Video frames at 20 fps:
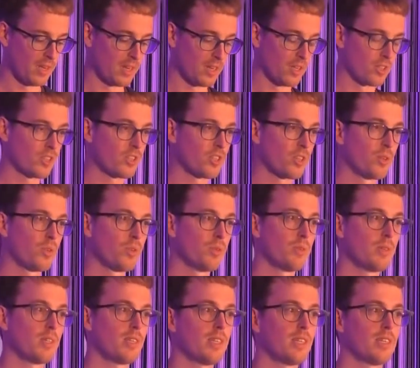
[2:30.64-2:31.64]
Also,
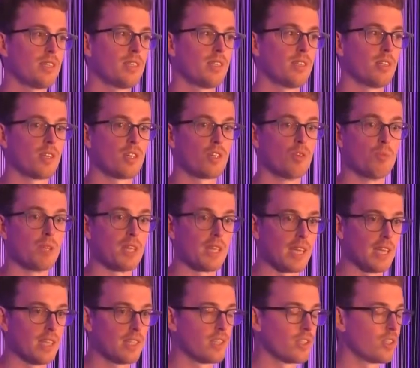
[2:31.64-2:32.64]
the
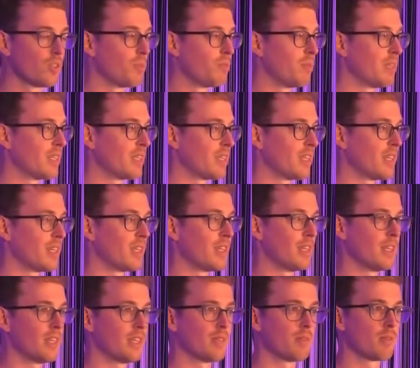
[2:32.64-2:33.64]
communication should be in
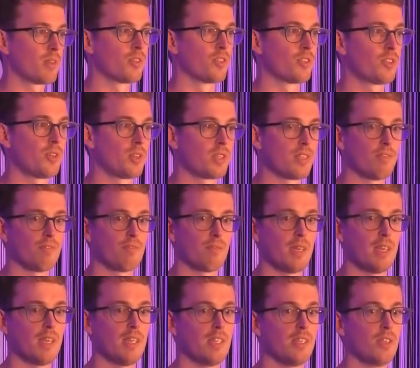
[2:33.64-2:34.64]
a constructive
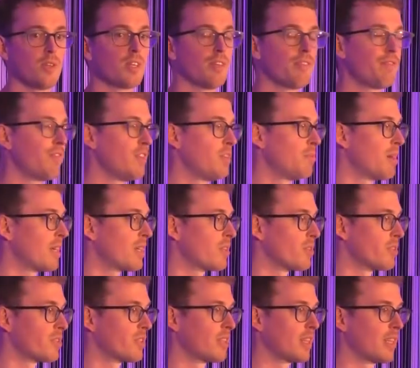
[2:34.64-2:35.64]
way. You give feedback
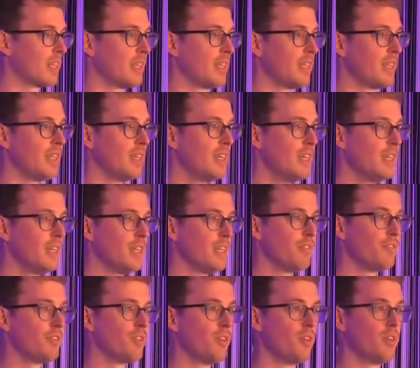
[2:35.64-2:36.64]
constantly.
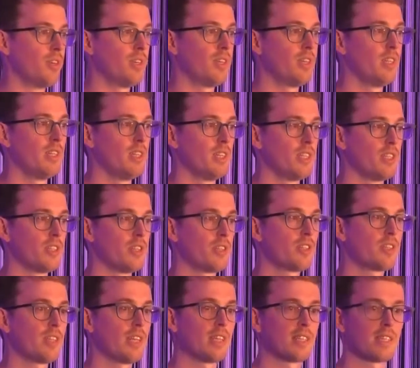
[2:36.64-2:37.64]
If you're
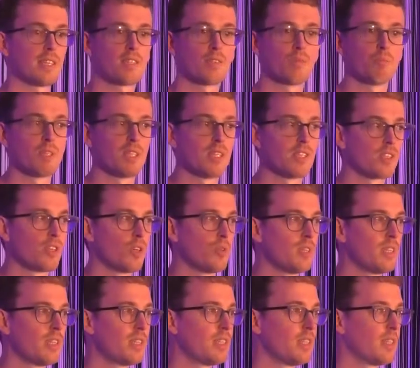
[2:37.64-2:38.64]
just saying that somebody's code
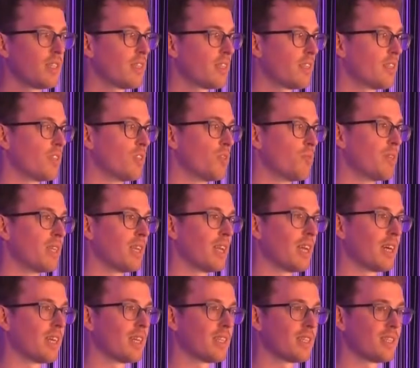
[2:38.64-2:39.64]
is shit, nobody
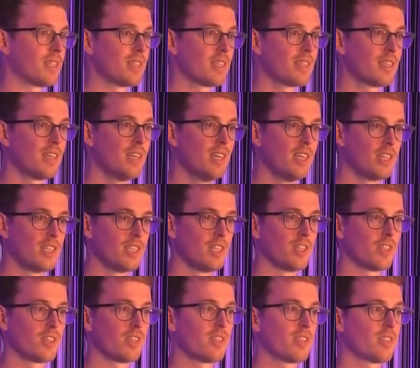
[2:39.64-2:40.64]
likes it.
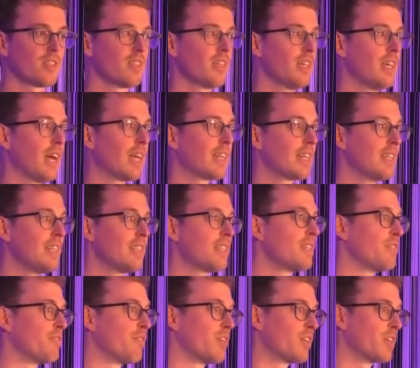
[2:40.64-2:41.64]
Just at least
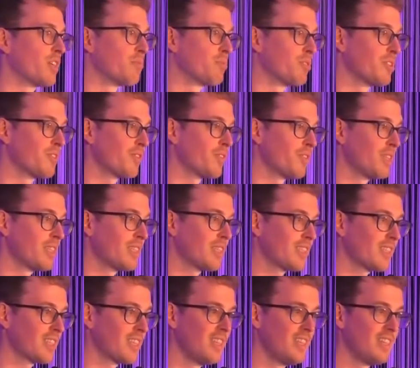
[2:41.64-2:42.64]
give arguments for
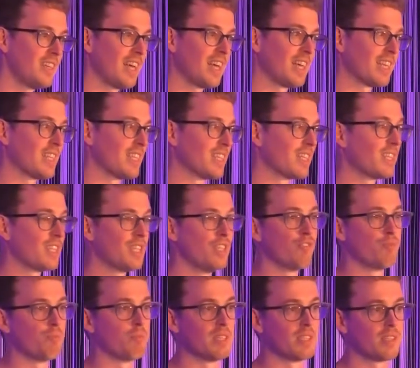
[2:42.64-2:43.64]
it, and
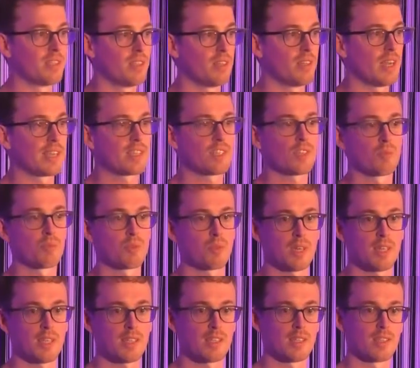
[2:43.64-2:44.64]
even better, ask some
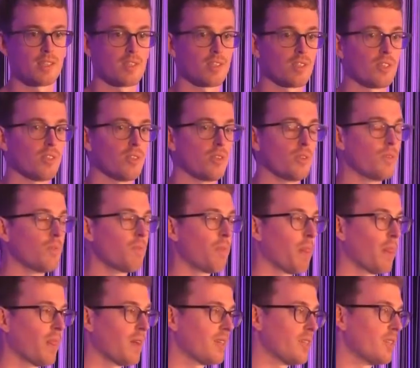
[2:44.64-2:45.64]
questions so
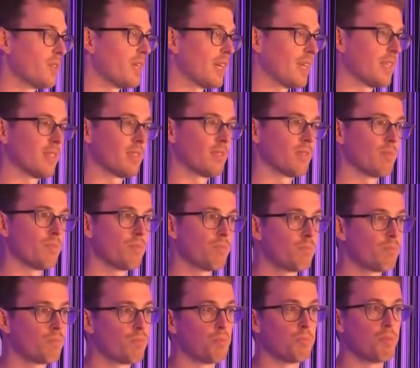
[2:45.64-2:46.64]
you can
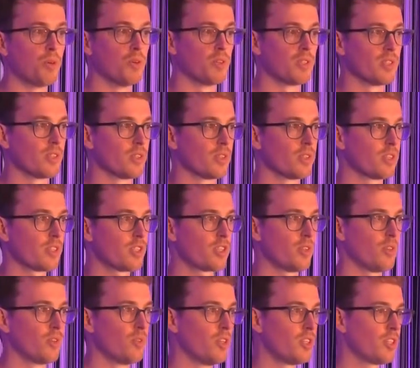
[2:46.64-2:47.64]
propose another
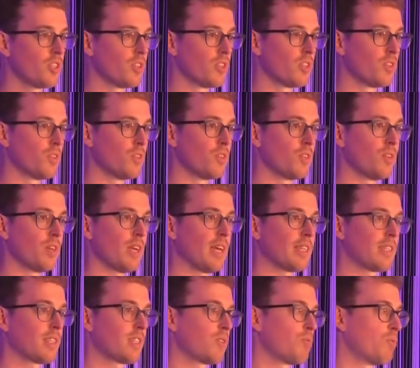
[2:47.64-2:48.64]
solution or
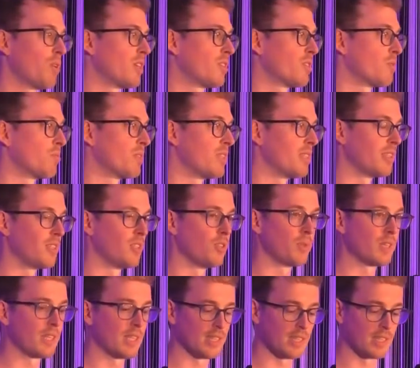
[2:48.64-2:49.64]
ask why somebody is
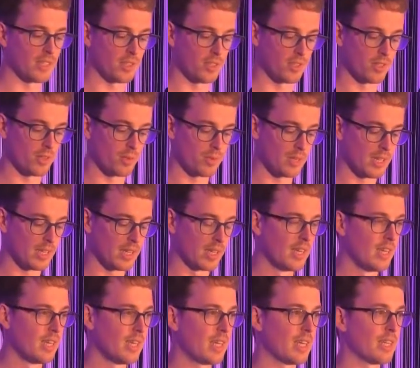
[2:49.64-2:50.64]
doing it in a certain way,
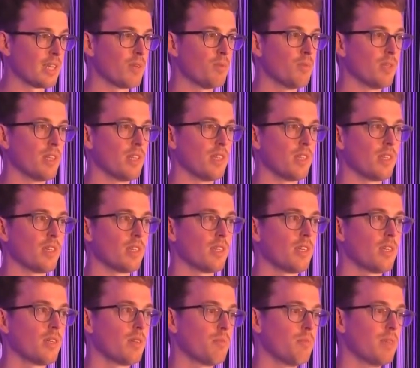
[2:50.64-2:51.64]
and that will
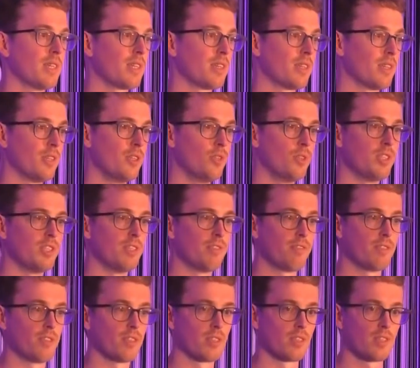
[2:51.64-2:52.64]
make a huge
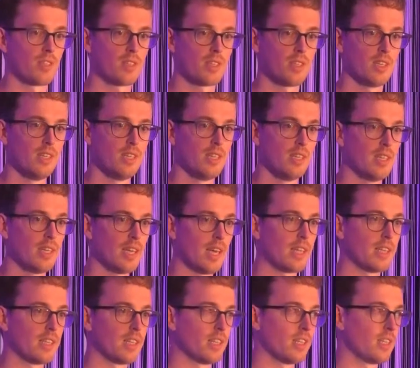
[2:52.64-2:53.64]
difference.
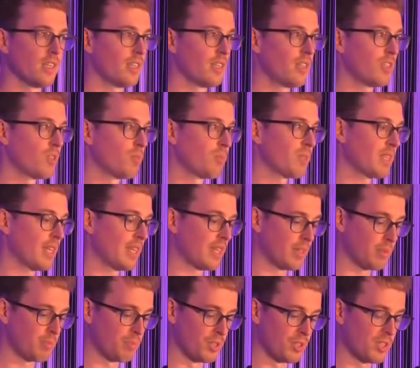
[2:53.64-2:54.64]
And something that
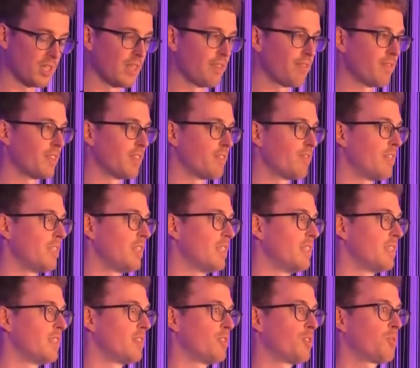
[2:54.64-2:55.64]
I personally find very
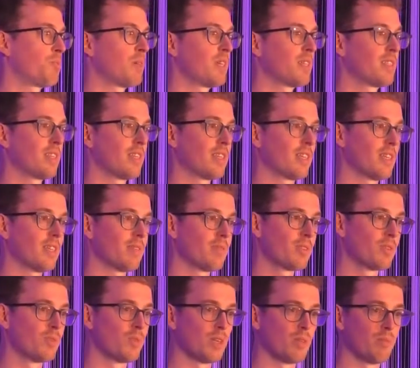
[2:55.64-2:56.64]

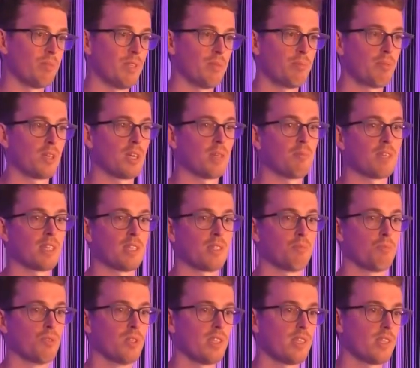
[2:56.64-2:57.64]
disrespecting while pair programming is
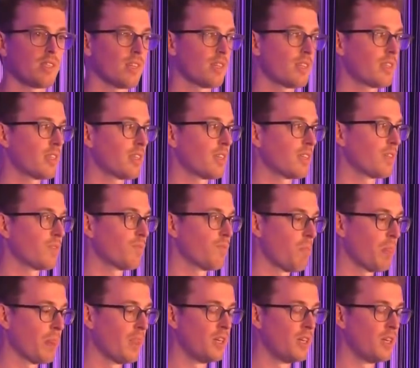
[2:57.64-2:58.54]
multitasking.